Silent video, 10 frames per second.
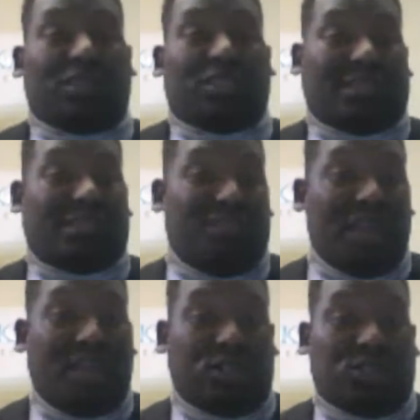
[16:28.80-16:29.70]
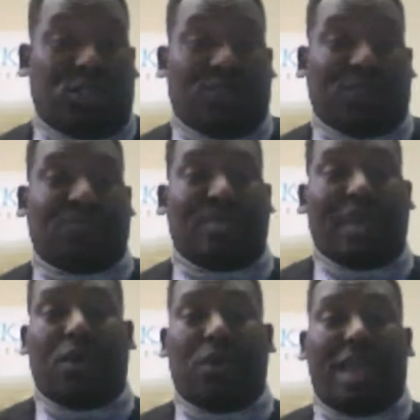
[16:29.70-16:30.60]
nutrients that's available to you.
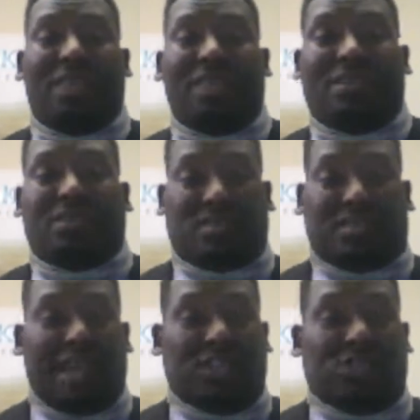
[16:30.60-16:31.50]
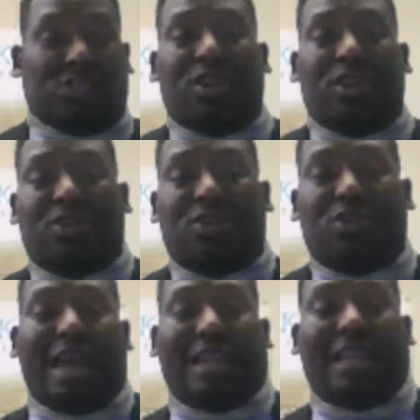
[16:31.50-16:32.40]
We have exercise. You want to do
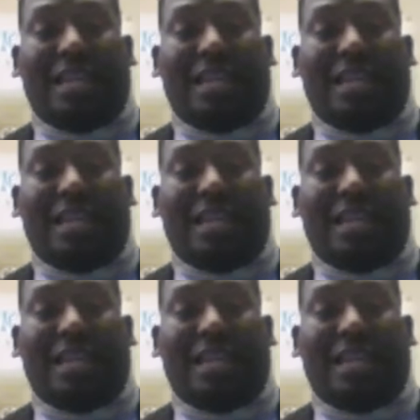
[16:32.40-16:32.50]
that at